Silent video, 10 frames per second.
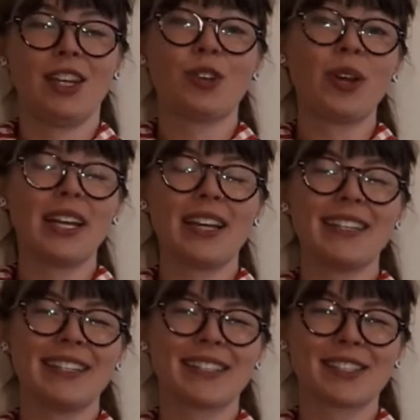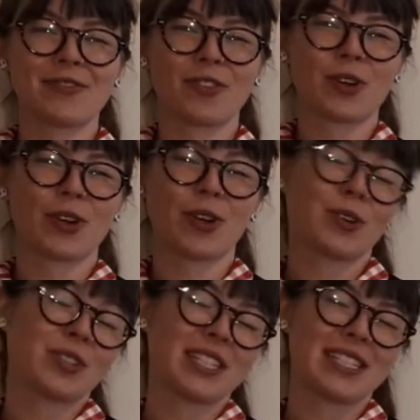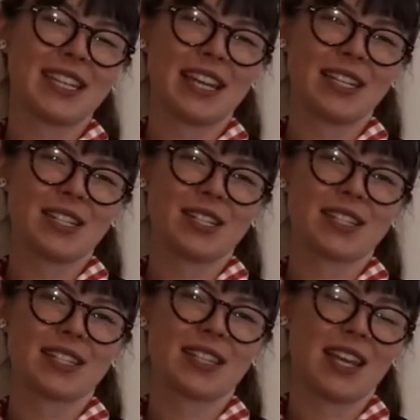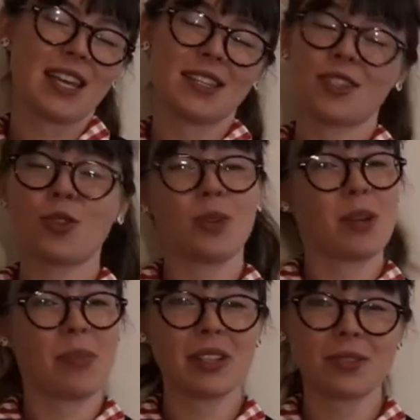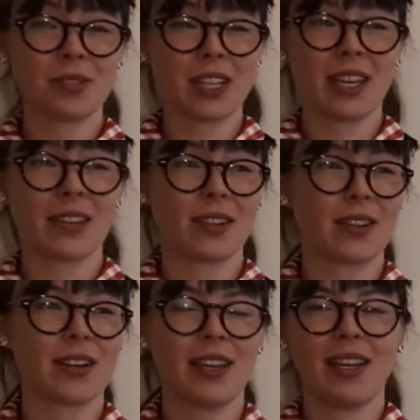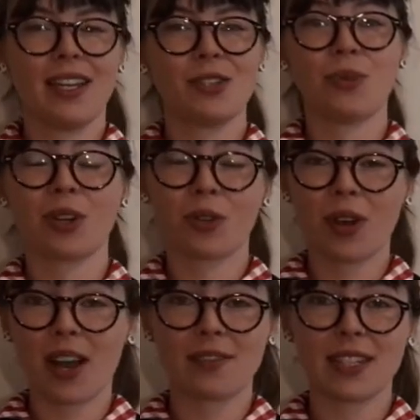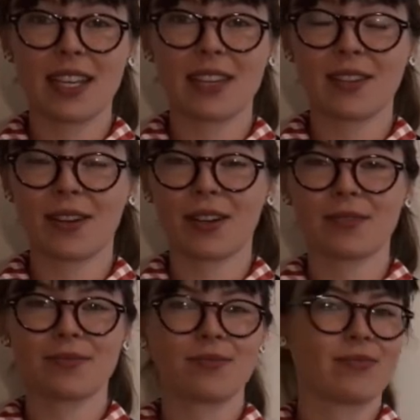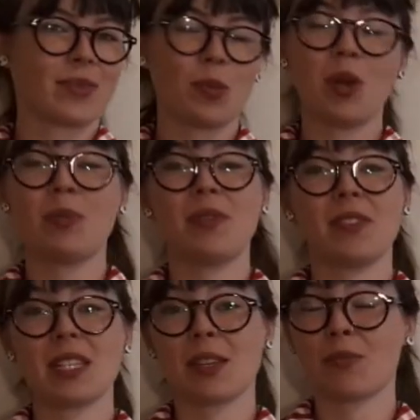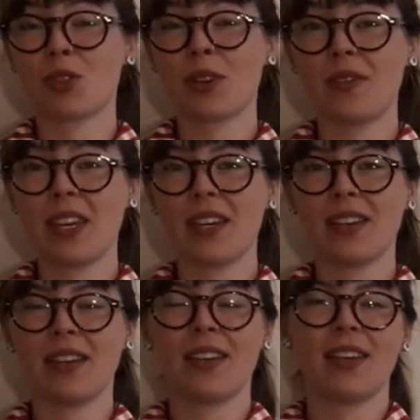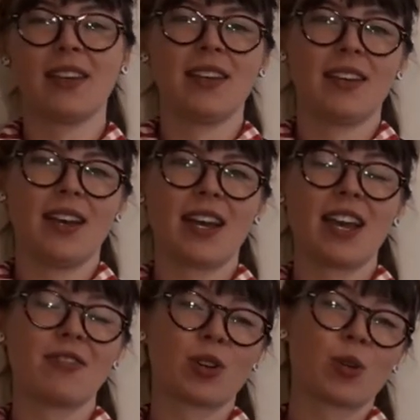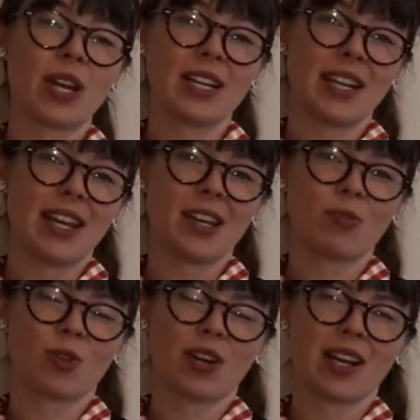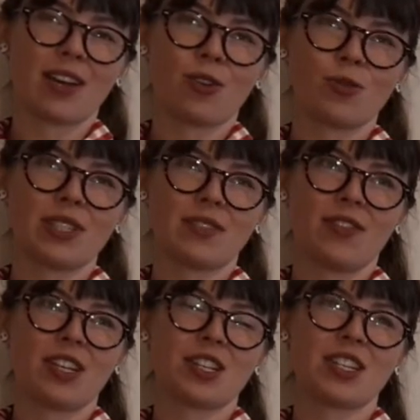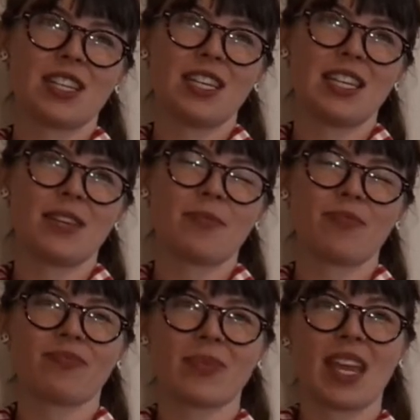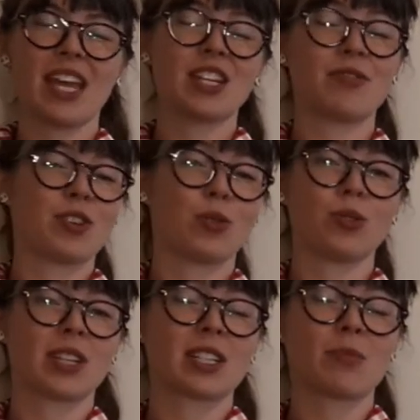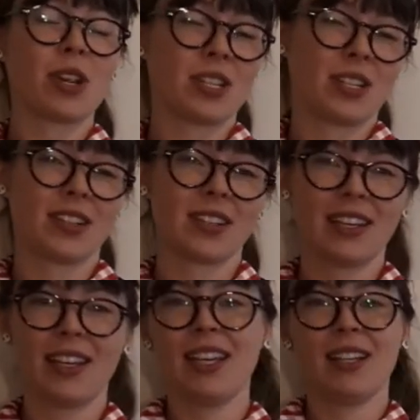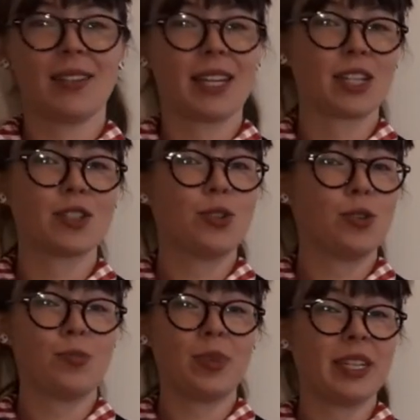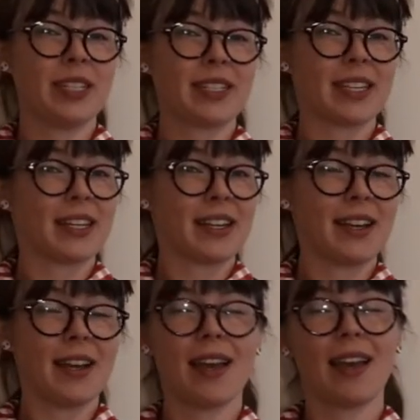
Great ideas for early stages is doing a puzzle together, doing a craft together, maybe even some trivia. I have a great game where I always finish the end of an old expression, like two peas in a